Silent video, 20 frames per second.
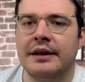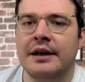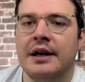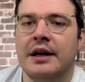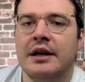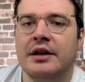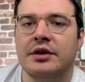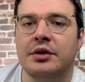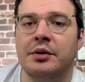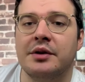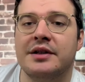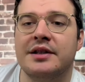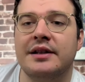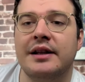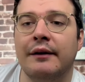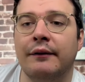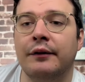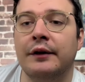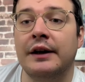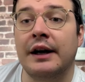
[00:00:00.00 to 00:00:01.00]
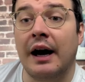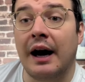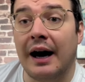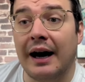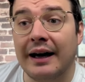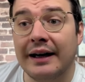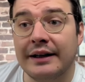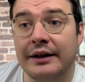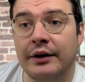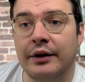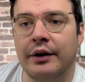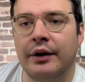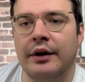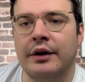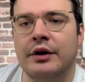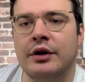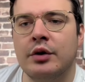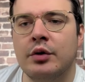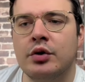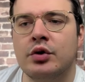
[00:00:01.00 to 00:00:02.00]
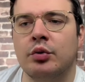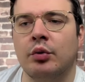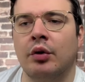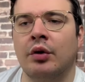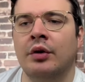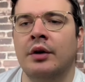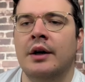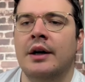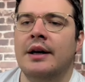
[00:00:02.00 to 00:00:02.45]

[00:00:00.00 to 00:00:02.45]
so it's definitely higher than usual.